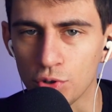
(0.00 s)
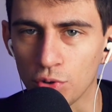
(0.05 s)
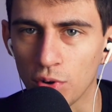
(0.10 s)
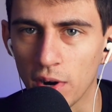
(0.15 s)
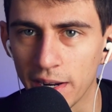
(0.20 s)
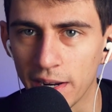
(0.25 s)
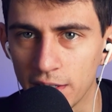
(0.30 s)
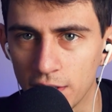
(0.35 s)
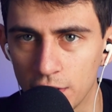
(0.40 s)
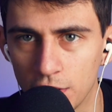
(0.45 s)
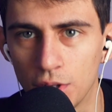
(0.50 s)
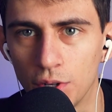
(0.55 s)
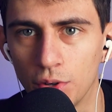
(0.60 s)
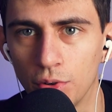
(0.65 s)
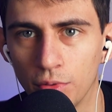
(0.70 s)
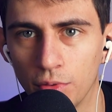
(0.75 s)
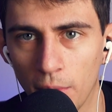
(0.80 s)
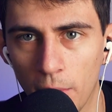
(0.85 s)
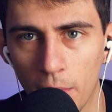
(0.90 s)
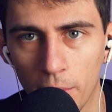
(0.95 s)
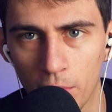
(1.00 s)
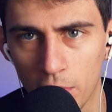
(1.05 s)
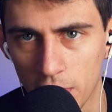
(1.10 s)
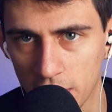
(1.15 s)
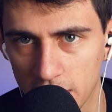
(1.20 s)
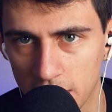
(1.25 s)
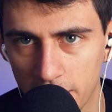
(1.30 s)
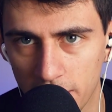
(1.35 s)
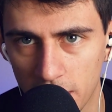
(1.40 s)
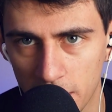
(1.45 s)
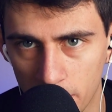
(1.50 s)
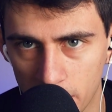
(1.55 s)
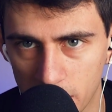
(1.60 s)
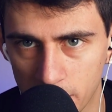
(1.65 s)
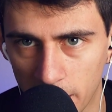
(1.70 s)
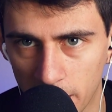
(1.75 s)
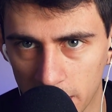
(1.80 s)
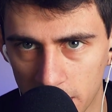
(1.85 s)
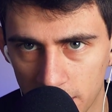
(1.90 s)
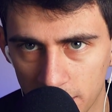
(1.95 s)
trying to do from a productivity
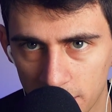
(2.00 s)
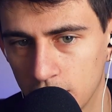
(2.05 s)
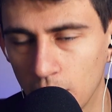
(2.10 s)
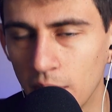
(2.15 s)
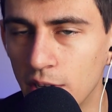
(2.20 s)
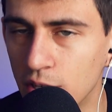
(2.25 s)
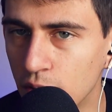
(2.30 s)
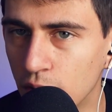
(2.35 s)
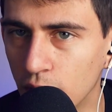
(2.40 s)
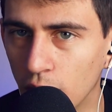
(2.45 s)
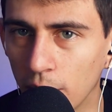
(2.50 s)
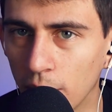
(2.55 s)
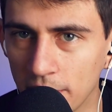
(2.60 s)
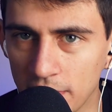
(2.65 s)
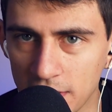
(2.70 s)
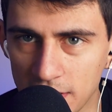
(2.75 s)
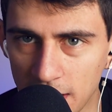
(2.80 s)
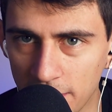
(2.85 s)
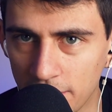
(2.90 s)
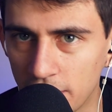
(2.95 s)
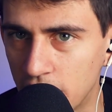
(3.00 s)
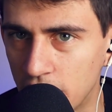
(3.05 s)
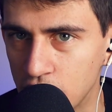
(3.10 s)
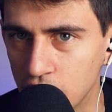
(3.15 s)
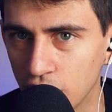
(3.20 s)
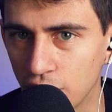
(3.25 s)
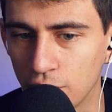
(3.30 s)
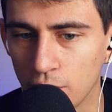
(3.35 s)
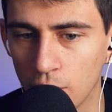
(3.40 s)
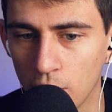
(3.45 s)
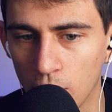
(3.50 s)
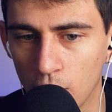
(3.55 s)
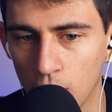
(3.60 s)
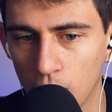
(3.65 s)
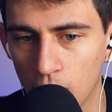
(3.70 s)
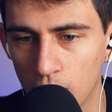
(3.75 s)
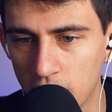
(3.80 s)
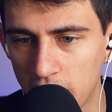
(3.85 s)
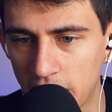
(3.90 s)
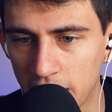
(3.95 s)
perspective? So I do agree with this definition of
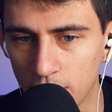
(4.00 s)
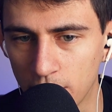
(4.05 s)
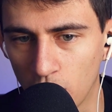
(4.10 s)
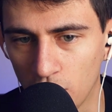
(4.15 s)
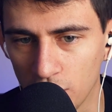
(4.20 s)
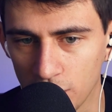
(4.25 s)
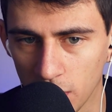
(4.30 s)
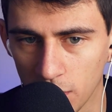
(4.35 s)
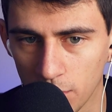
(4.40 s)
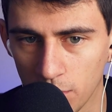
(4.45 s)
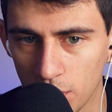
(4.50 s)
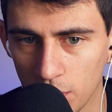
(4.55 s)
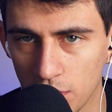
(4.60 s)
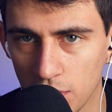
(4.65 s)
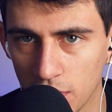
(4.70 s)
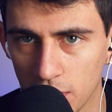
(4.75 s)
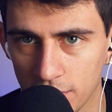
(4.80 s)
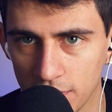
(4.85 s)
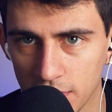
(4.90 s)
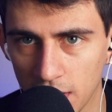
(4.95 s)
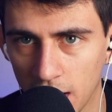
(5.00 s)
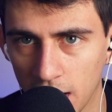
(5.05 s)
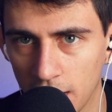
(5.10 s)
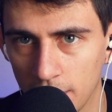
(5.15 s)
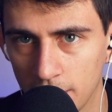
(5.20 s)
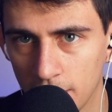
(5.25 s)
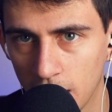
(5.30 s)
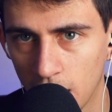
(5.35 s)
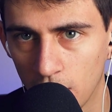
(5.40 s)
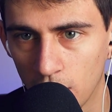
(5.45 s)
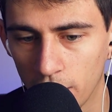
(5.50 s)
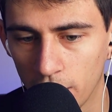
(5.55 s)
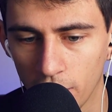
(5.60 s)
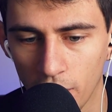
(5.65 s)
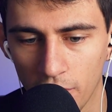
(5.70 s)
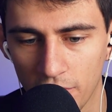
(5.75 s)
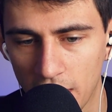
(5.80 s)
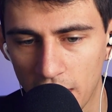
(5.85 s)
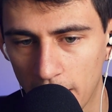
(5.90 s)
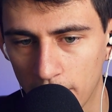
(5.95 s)
getting more done per unit of time. However,
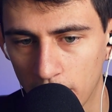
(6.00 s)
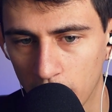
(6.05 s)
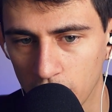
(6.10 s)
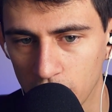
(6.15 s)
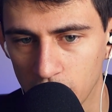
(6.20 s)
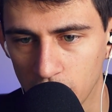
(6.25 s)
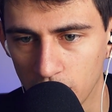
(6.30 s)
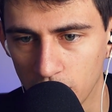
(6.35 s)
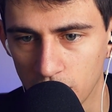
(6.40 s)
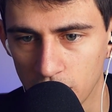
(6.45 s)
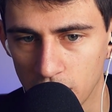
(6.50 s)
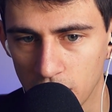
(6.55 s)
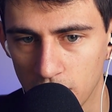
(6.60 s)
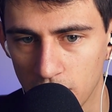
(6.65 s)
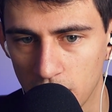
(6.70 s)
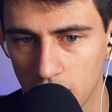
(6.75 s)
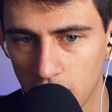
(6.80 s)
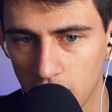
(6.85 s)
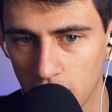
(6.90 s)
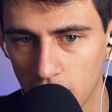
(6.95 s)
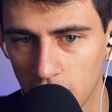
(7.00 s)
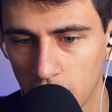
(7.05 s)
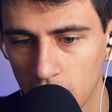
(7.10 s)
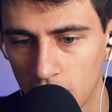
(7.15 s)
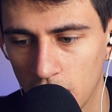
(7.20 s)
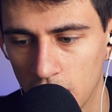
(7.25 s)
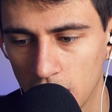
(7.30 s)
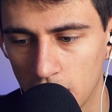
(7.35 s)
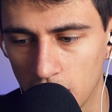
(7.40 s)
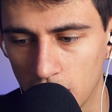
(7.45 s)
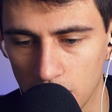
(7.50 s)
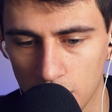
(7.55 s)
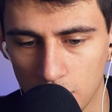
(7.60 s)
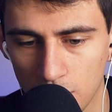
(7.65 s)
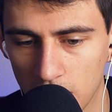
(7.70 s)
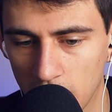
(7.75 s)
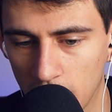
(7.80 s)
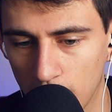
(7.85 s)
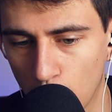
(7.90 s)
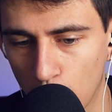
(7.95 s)
if that person was to be, you know,
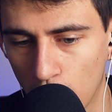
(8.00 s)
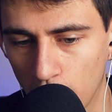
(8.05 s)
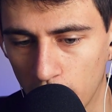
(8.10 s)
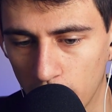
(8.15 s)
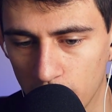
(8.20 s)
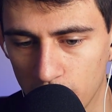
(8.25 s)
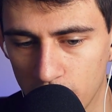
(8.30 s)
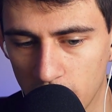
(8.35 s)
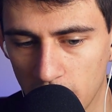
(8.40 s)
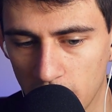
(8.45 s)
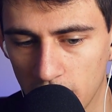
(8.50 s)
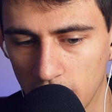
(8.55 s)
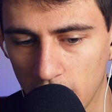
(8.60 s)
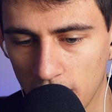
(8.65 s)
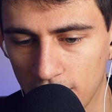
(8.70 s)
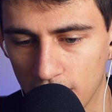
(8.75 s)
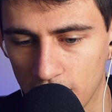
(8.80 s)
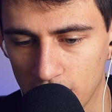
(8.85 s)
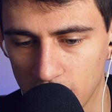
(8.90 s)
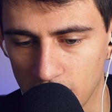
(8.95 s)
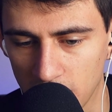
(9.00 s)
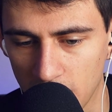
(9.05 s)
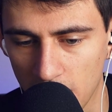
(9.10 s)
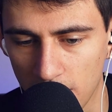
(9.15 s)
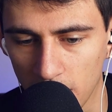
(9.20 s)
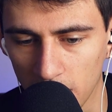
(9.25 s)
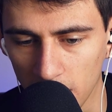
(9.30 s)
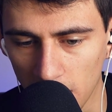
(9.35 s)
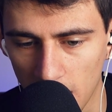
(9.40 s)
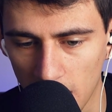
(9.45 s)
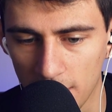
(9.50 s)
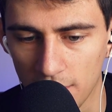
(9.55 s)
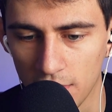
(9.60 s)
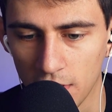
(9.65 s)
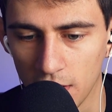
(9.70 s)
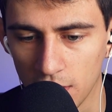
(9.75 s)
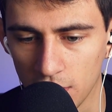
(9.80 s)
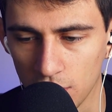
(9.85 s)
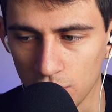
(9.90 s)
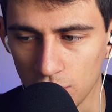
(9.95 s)
doing that morning routine that finishes them at
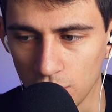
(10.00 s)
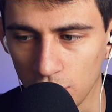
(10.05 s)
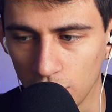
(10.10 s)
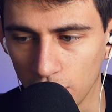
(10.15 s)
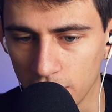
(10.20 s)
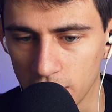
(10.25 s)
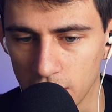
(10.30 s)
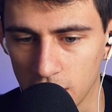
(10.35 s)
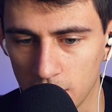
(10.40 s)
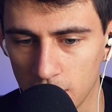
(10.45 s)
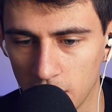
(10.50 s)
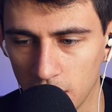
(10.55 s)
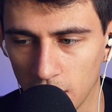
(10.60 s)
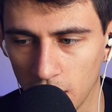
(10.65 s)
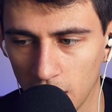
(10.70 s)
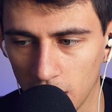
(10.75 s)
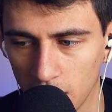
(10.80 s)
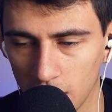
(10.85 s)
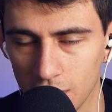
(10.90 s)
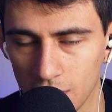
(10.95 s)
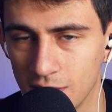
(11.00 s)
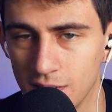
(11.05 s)
11 and their goal is to be like